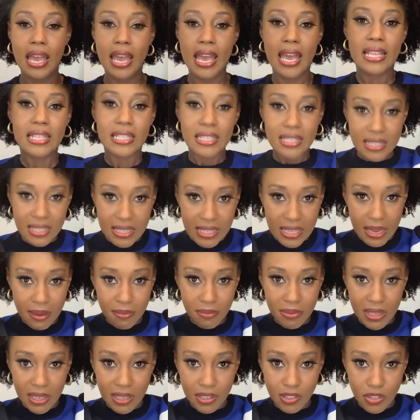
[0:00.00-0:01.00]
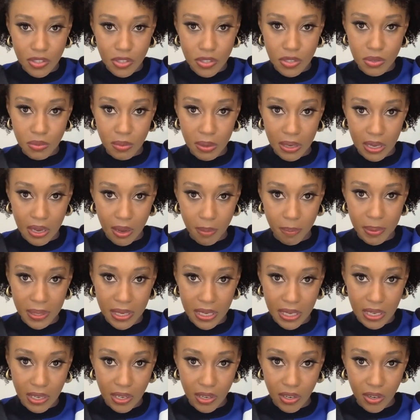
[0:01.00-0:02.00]
It's the same thing it's doing up
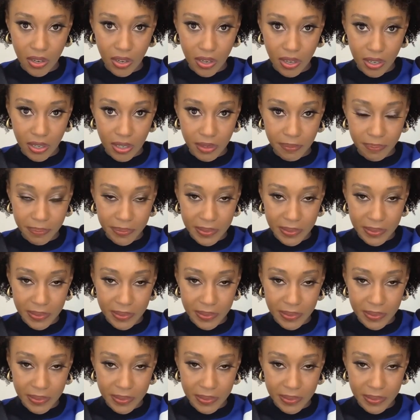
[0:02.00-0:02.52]
here.